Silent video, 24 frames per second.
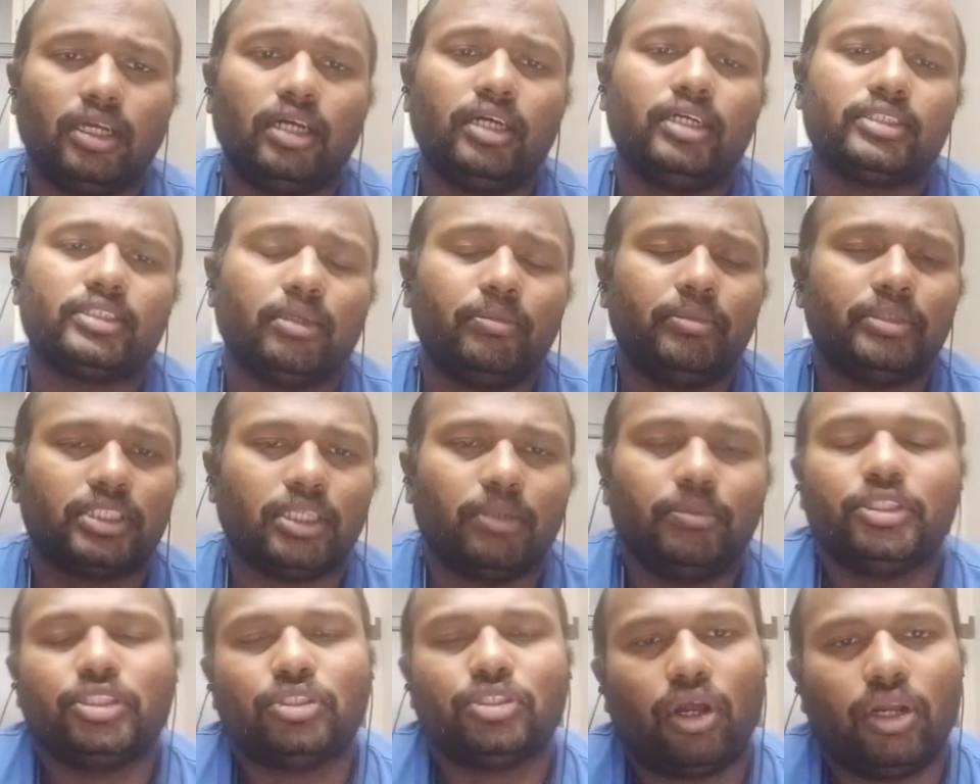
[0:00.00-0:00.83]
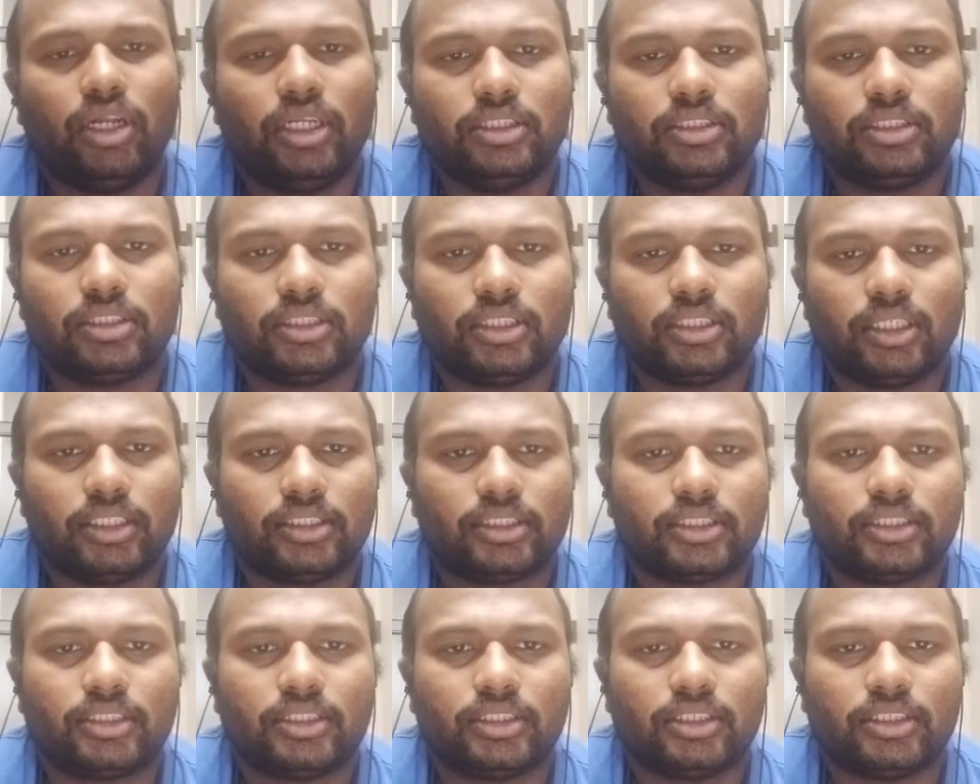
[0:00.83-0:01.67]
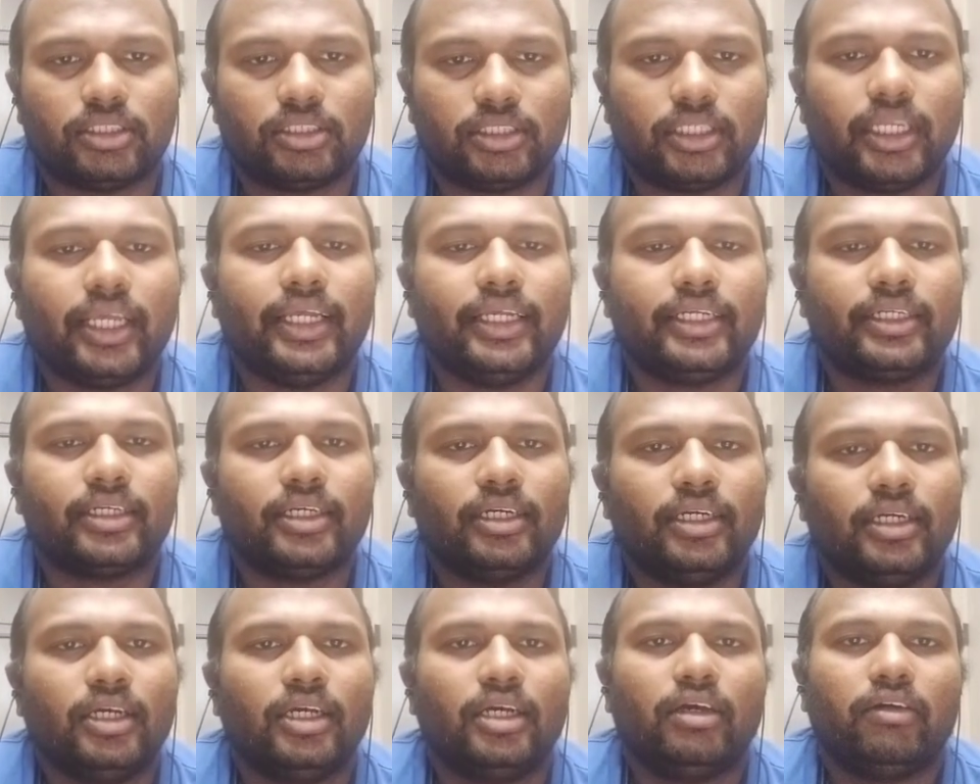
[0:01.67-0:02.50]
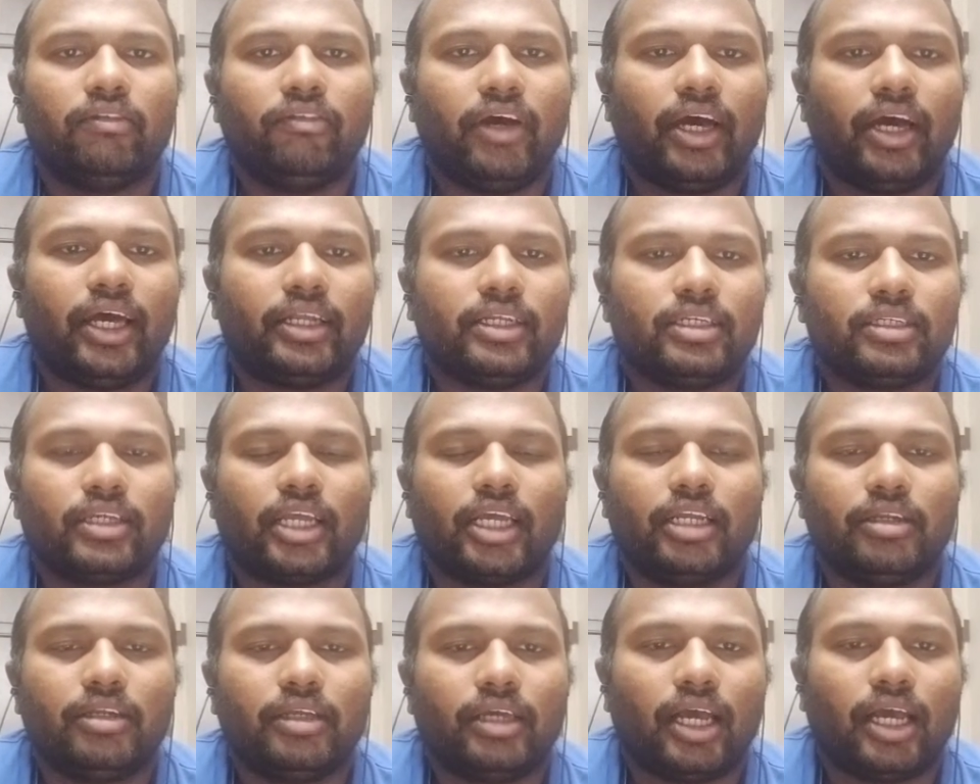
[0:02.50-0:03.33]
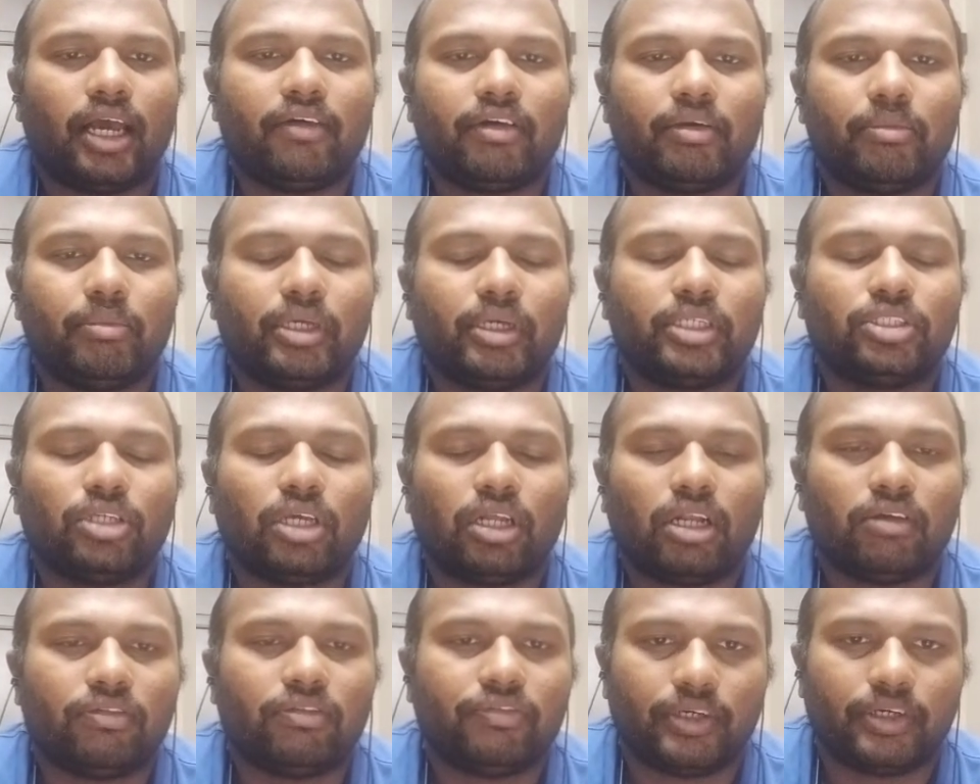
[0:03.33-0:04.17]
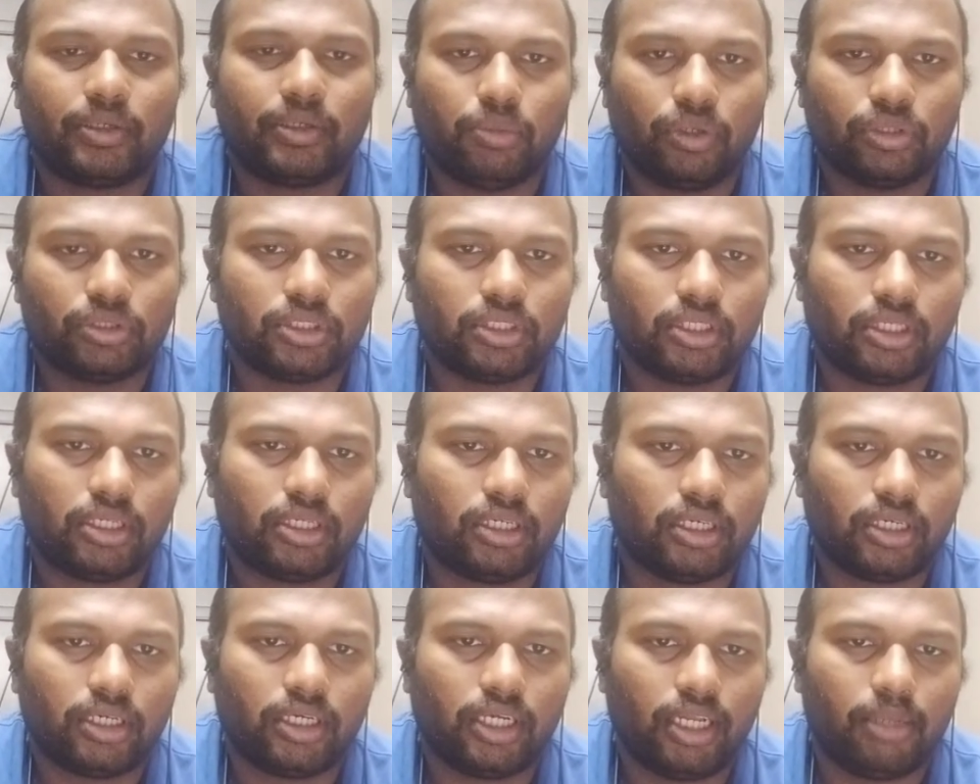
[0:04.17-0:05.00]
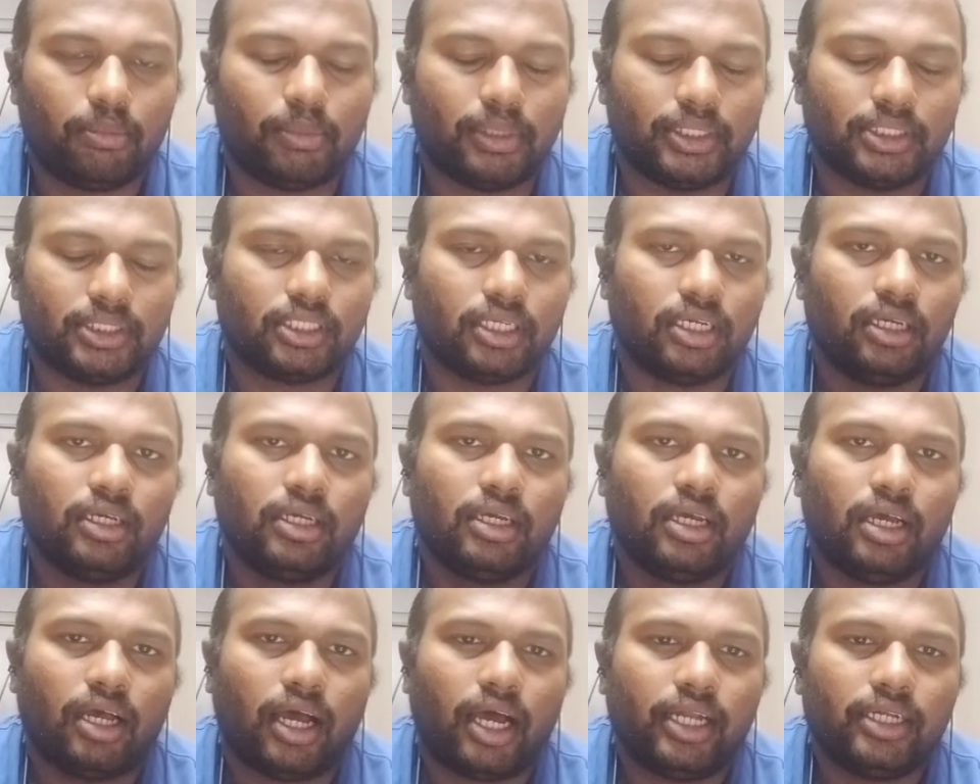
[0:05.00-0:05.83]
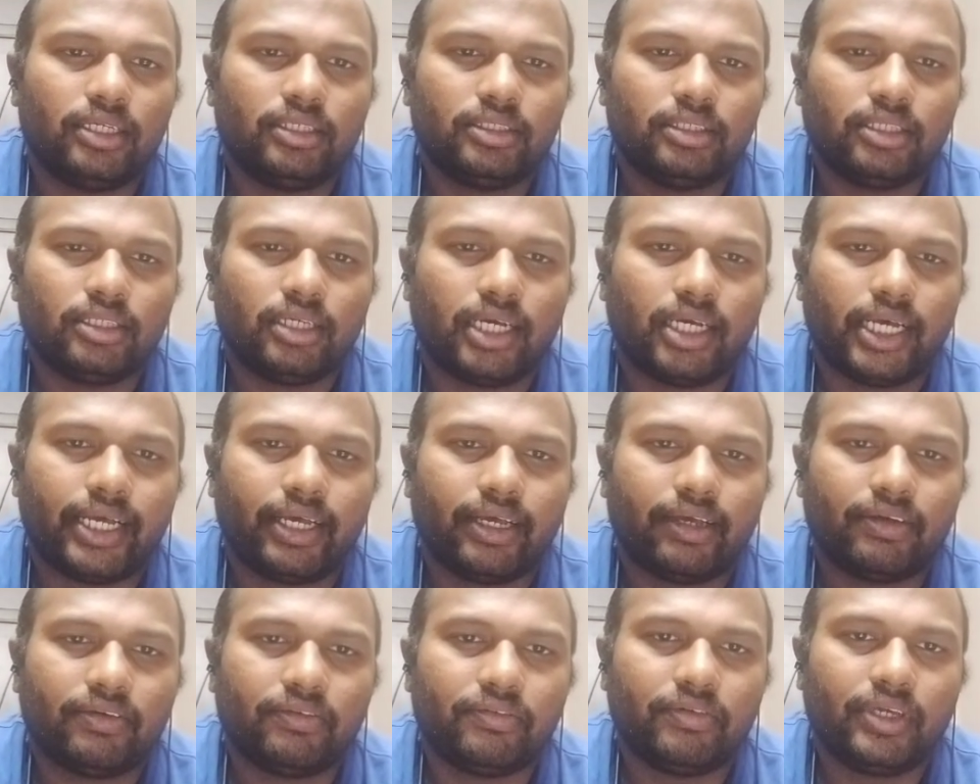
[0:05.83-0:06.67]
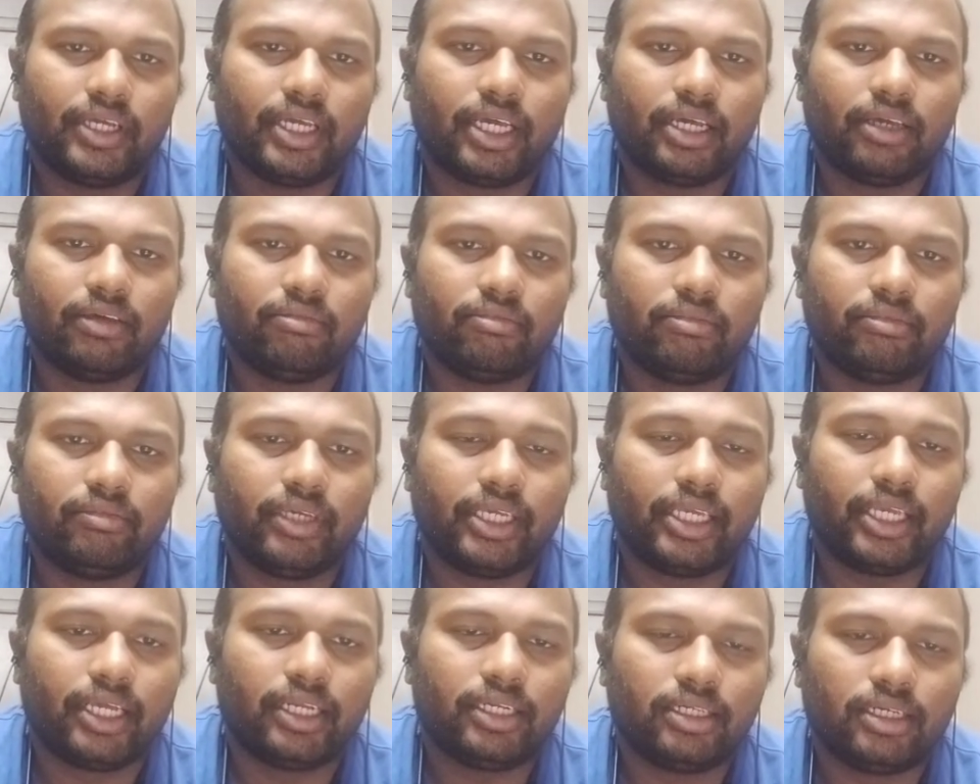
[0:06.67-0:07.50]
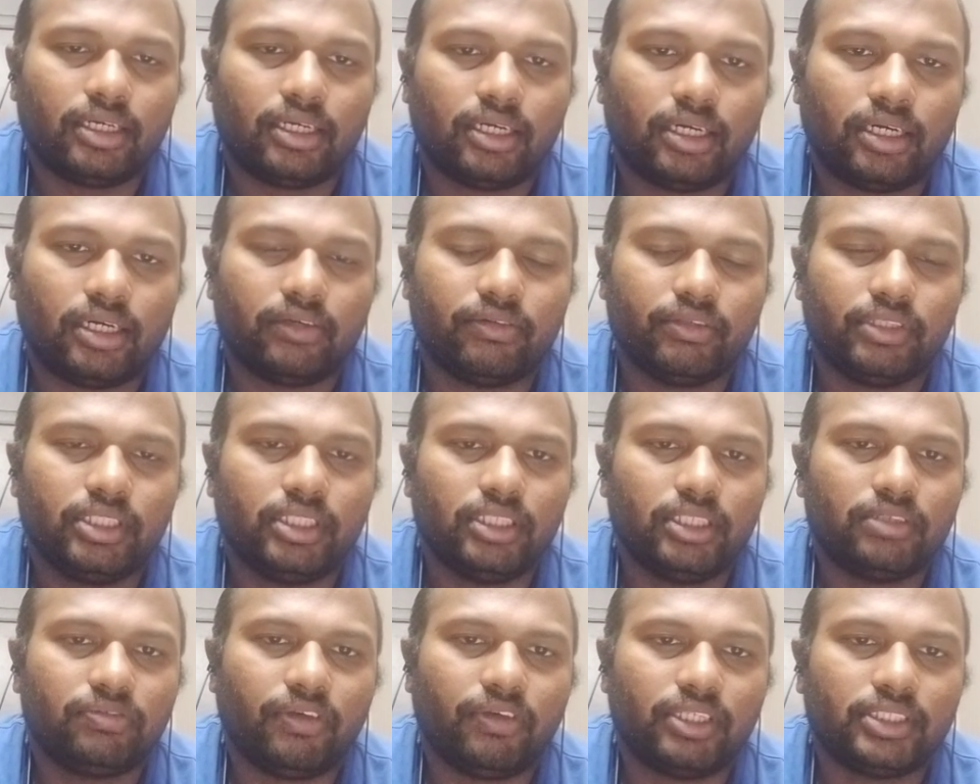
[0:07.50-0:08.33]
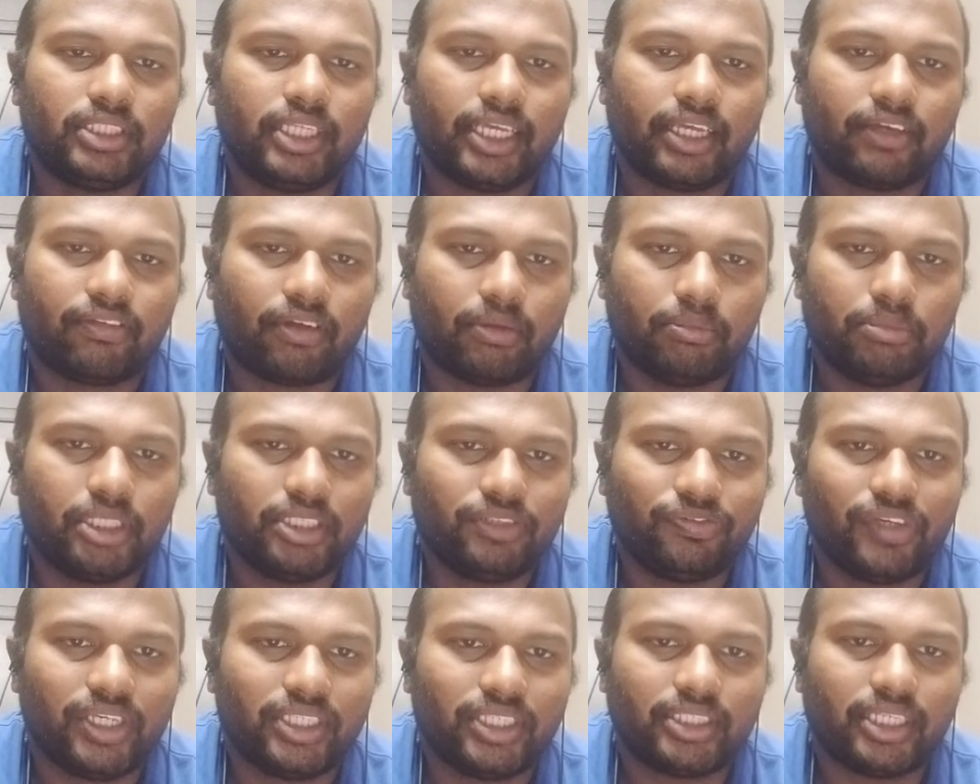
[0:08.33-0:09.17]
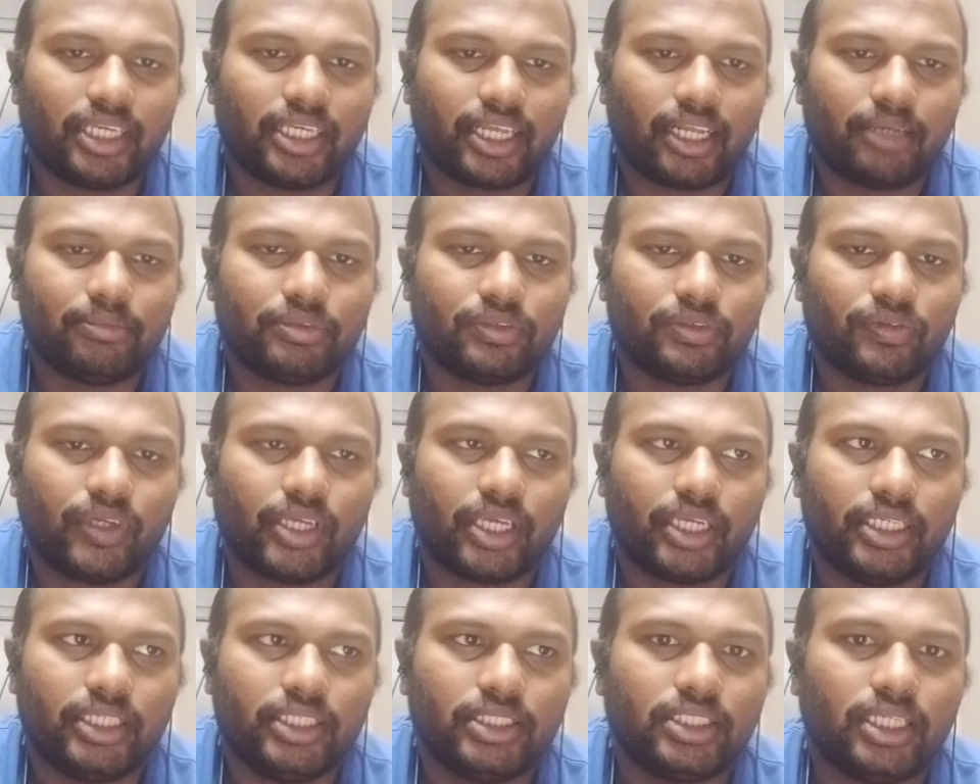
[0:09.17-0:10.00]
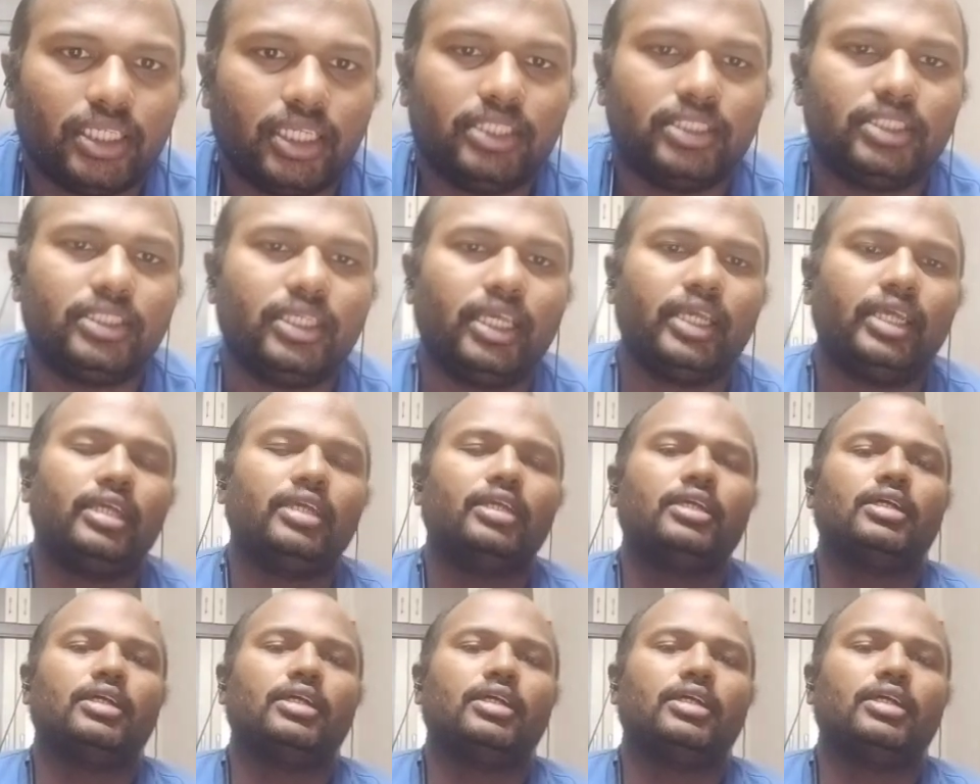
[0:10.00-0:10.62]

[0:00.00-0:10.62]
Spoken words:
semi-solid state where you can have a mixture of both elements. And we can in this from this phase diagrams we can easily say